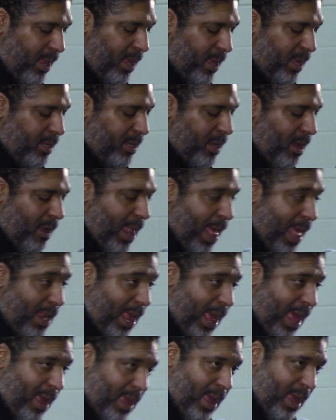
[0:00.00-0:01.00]
y'all,
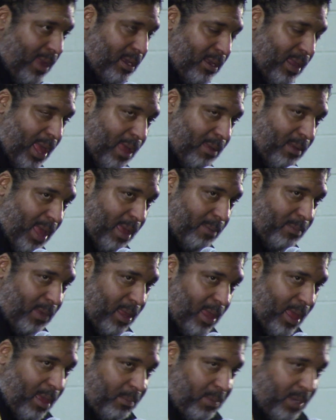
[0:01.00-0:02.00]

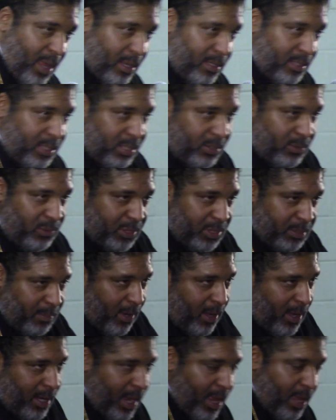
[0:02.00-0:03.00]
I'm not too
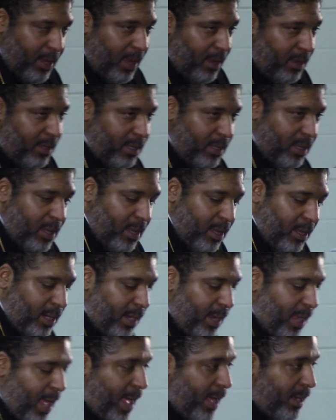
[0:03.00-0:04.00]
smart.
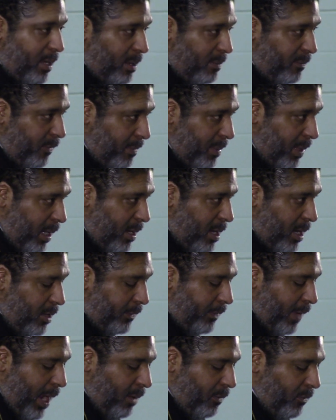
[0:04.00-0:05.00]
Claire, I come from the
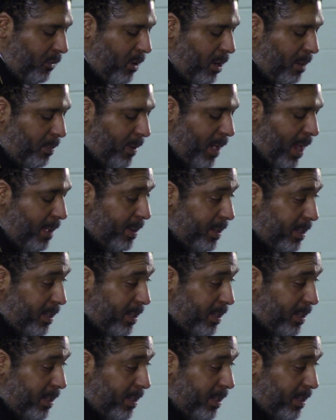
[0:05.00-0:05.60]
country. I grew up plowing